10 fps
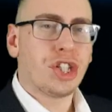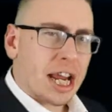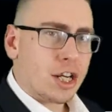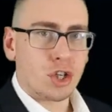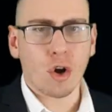
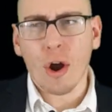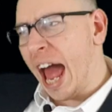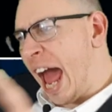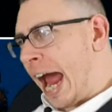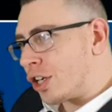Danger,
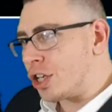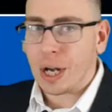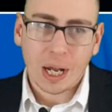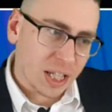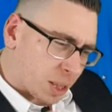
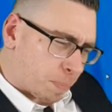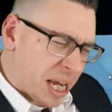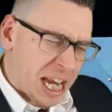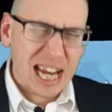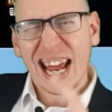action,
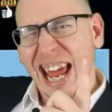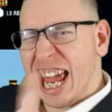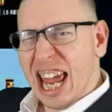speed,